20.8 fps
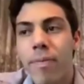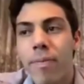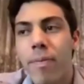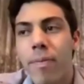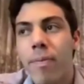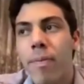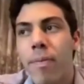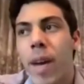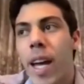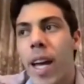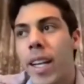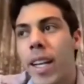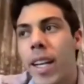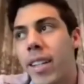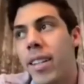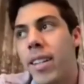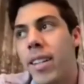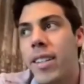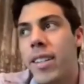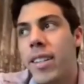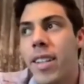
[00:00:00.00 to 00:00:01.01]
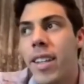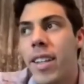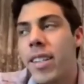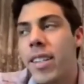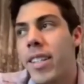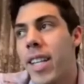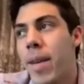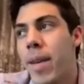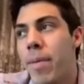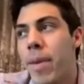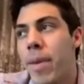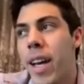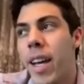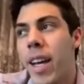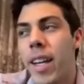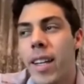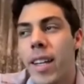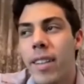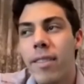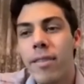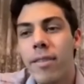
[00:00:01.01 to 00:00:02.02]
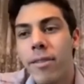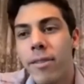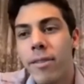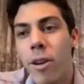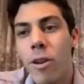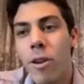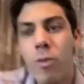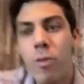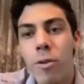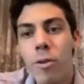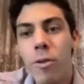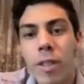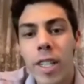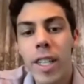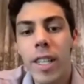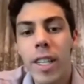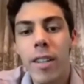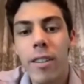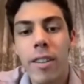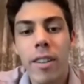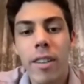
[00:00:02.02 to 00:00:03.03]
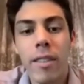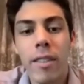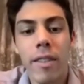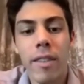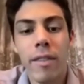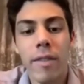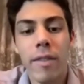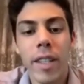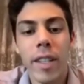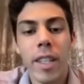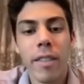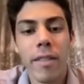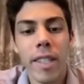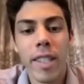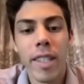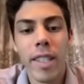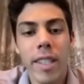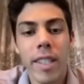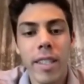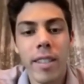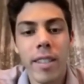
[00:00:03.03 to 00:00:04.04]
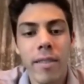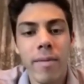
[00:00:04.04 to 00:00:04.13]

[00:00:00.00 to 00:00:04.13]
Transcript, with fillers: back in a, a semi road routine or the, the feel of a season.